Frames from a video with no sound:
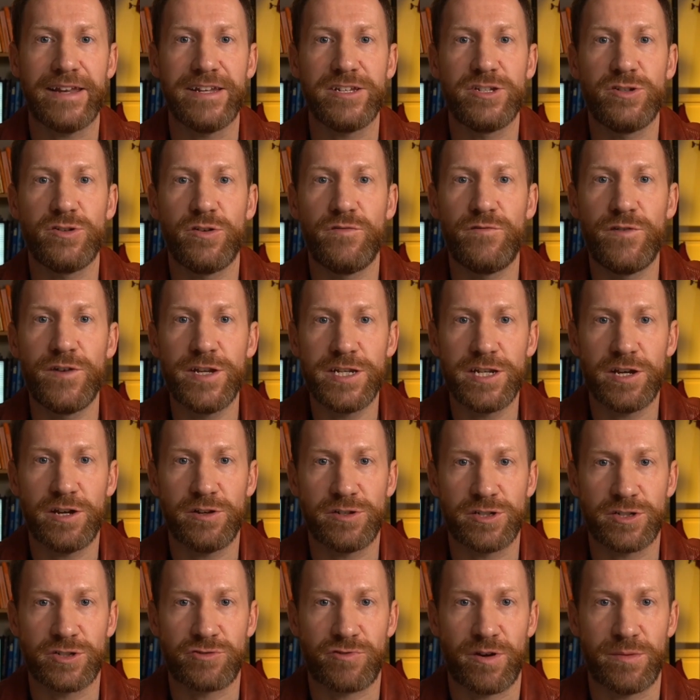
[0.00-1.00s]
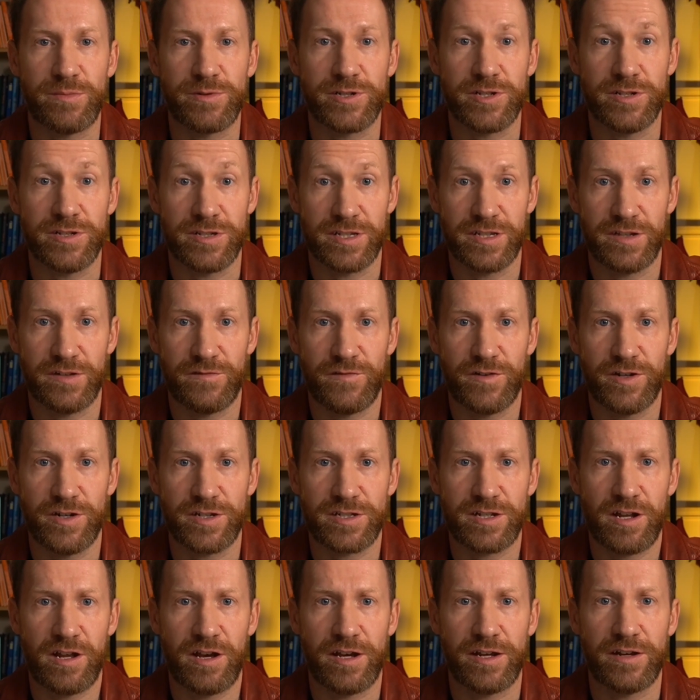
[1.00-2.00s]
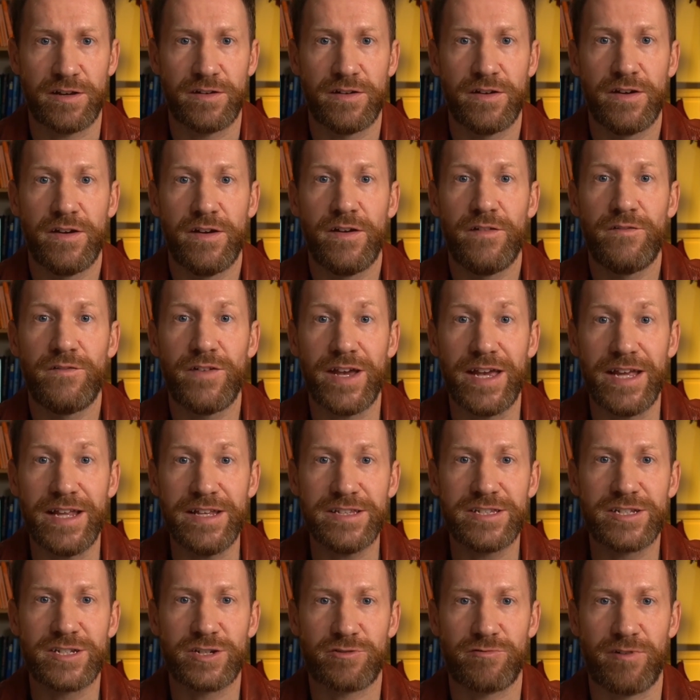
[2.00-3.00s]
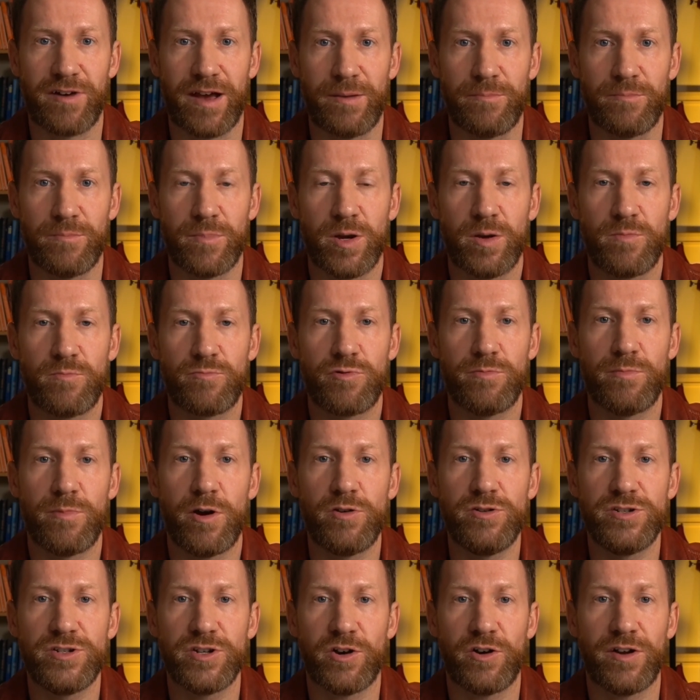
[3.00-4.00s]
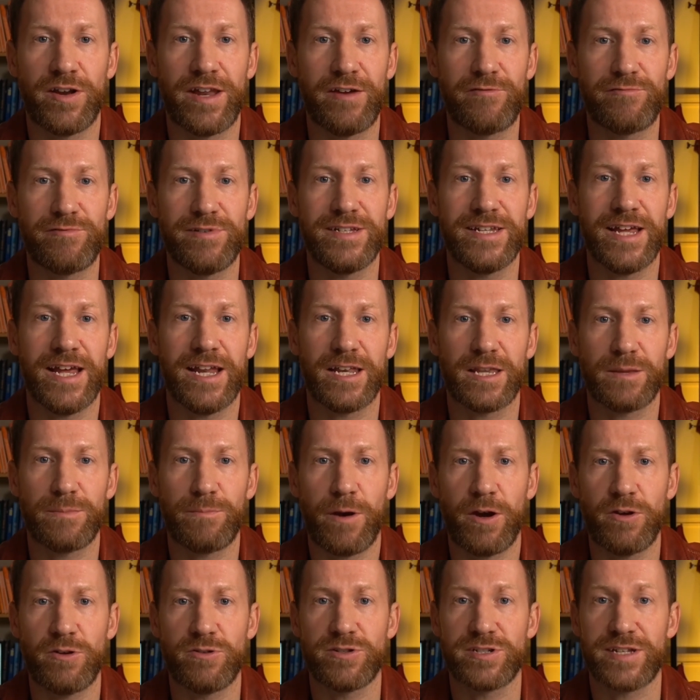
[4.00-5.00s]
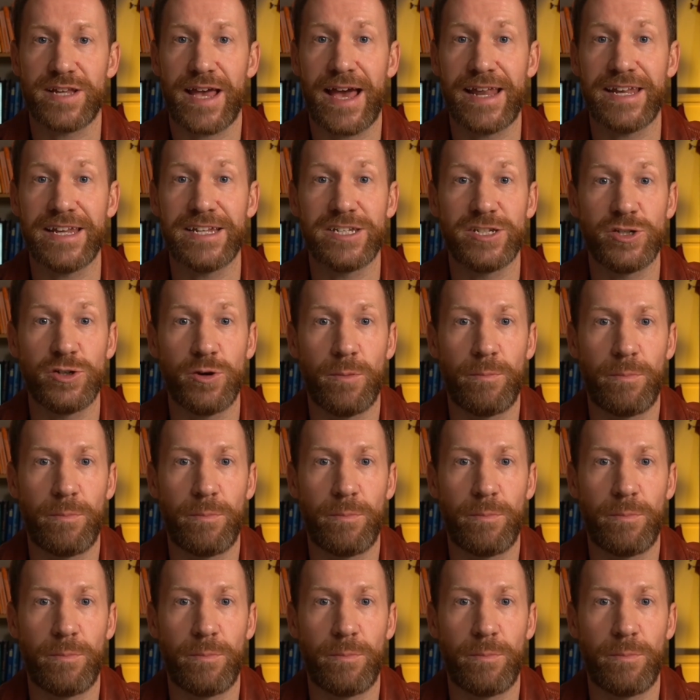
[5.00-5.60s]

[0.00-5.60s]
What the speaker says: it to your video descriptions in the first line. For Instagram, promote it on every 10th post, add it to your